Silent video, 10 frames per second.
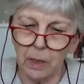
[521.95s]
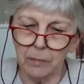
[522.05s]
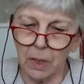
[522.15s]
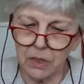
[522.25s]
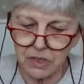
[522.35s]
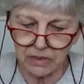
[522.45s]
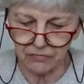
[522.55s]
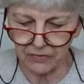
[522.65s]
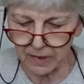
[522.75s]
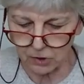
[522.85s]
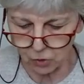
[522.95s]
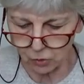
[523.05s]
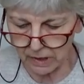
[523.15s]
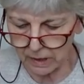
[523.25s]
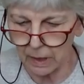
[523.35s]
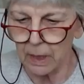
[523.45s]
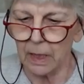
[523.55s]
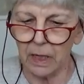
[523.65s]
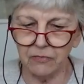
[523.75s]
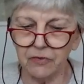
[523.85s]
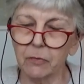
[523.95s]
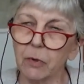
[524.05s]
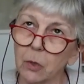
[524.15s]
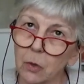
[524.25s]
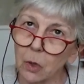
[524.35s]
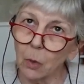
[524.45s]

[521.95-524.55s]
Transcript: Um, Idea Factory have their own